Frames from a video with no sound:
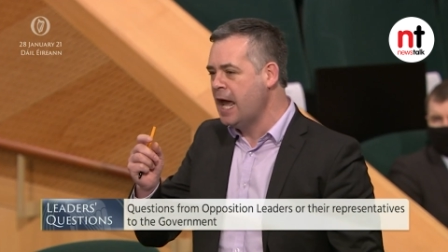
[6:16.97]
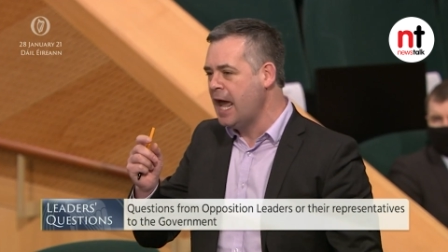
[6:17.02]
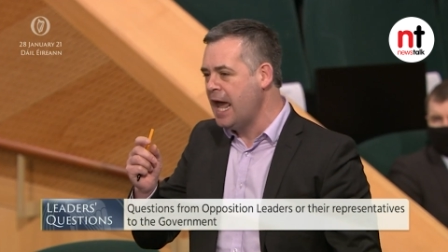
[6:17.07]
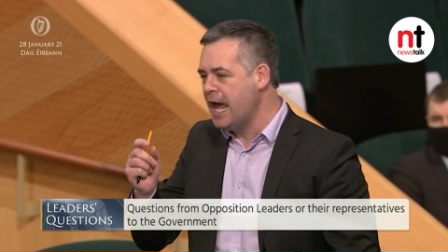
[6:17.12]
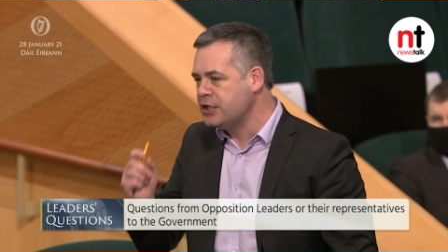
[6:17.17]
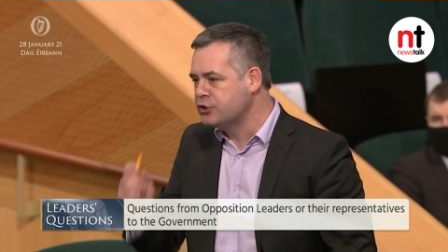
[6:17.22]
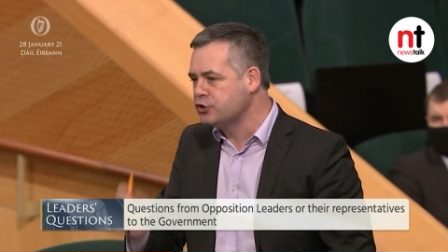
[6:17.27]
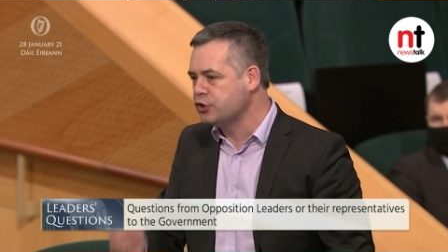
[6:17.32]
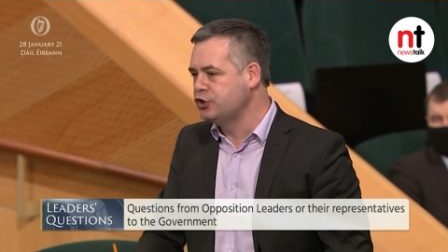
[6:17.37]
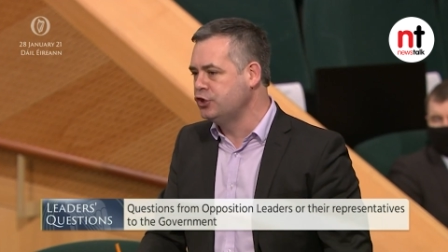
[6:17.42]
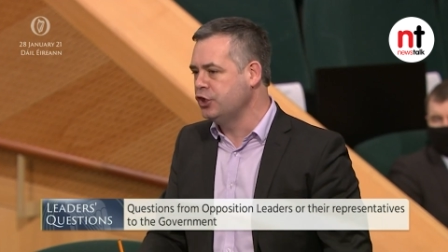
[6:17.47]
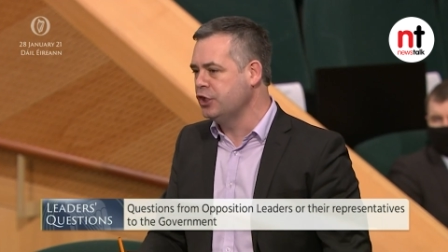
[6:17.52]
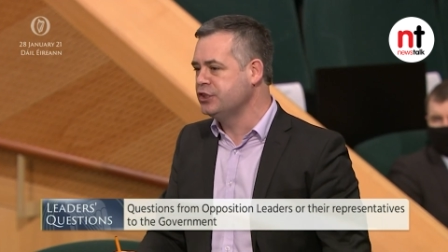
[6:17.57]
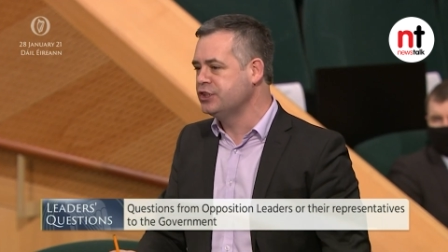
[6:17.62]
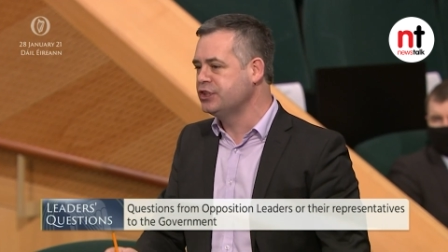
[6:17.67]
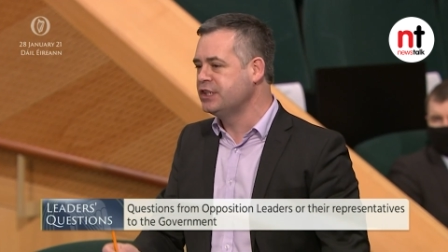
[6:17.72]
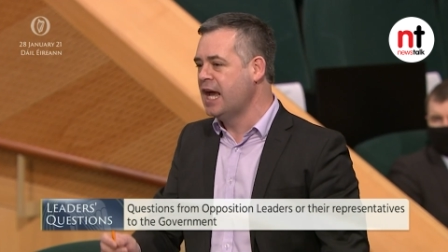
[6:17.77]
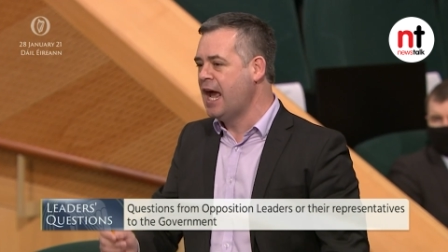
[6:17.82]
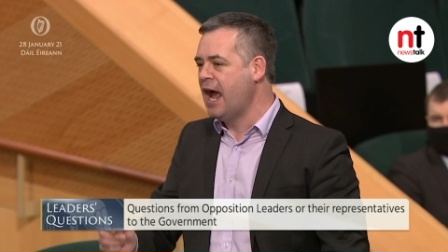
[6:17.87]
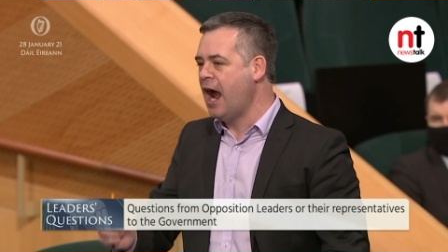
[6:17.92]

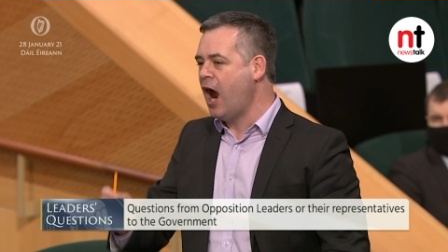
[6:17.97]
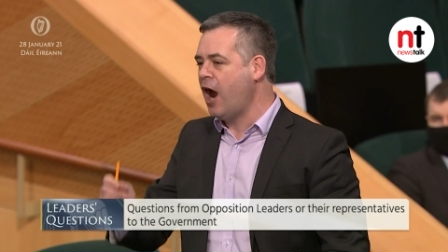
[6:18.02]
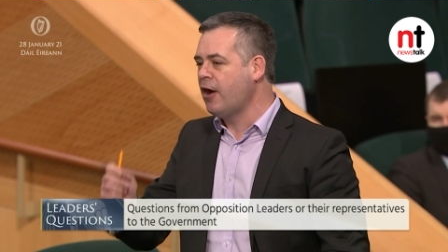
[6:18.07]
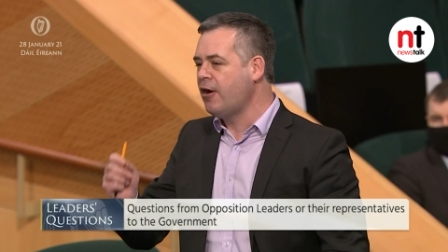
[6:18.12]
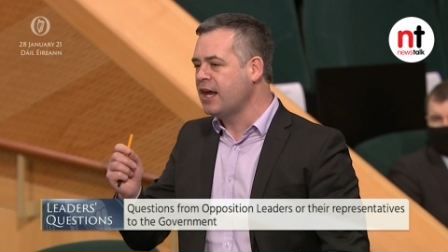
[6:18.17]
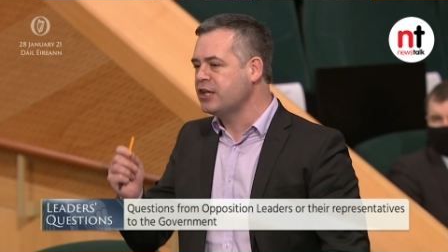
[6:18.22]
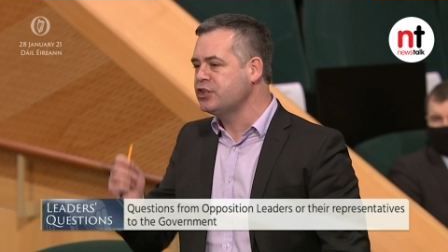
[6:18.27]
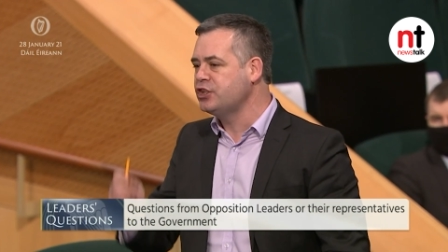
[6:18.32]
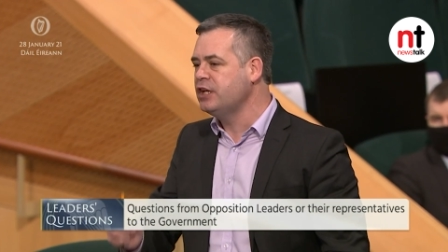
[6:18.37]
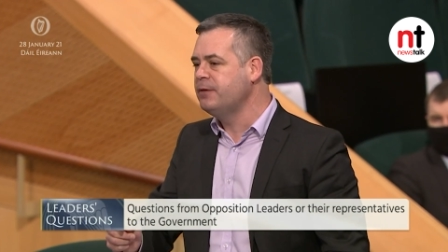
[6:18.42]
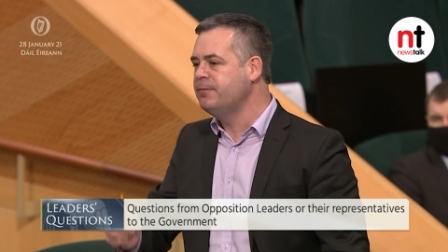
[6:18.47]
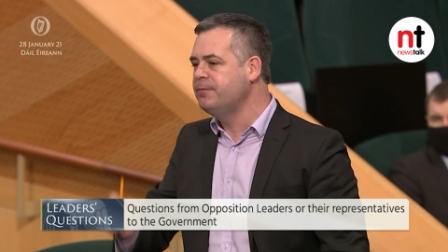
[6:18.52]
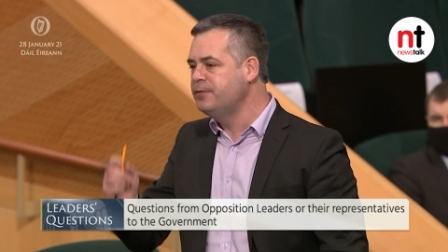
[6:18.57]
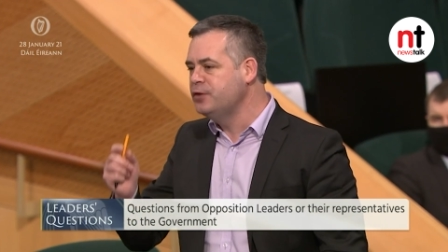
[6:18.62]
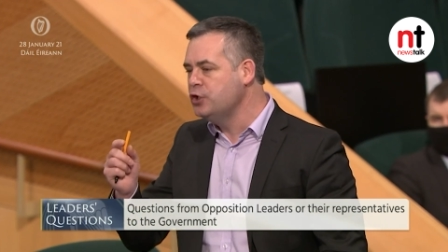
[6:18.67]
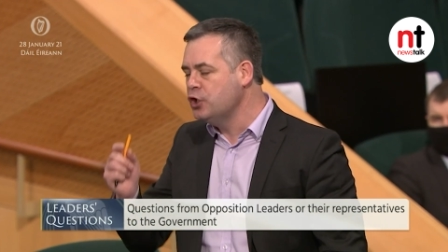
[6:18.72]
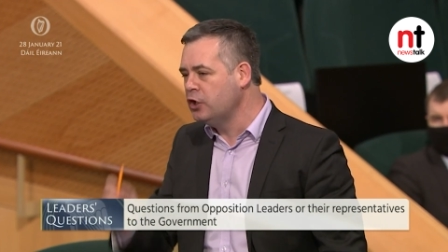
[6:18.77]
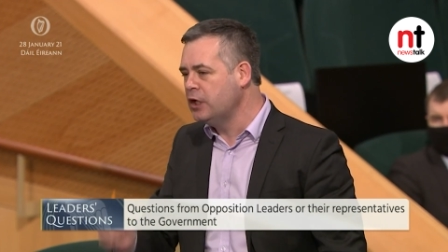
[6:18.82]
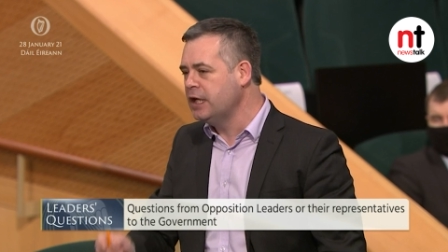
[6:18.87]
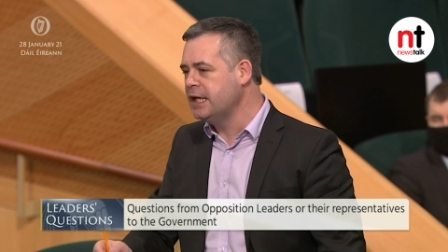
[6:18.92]
introduced are actually
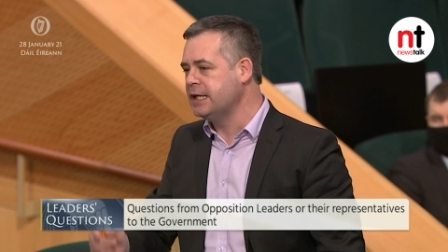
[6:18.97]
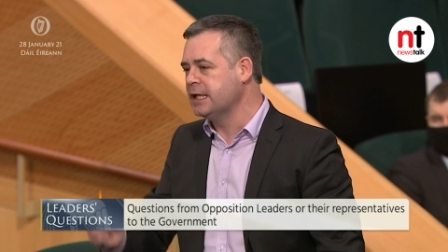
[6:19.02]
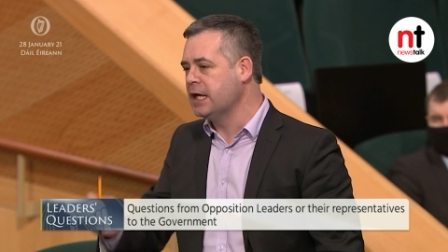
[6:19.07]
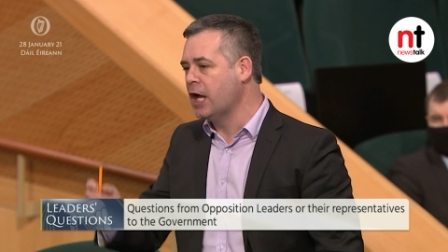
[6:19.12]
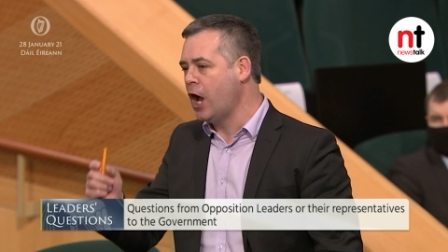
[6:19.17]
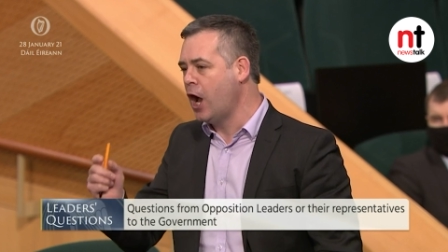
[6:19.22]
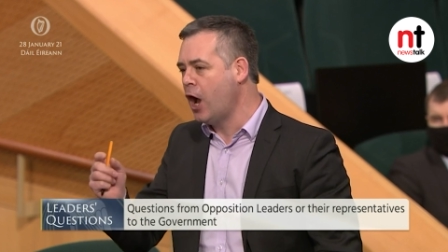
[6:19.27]
fuelling